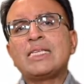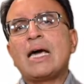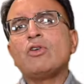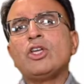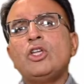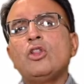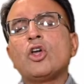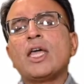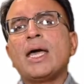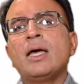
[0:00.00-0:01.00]
How can you
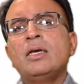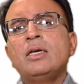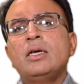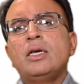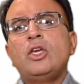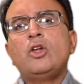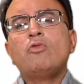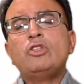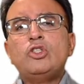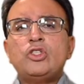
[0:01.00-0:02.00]
look at,
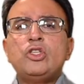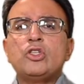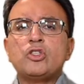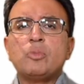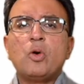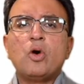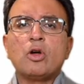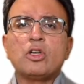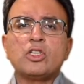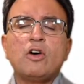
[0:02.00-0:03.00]
reducing your support
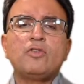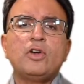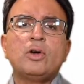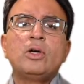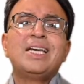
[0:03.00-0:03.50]
costs of your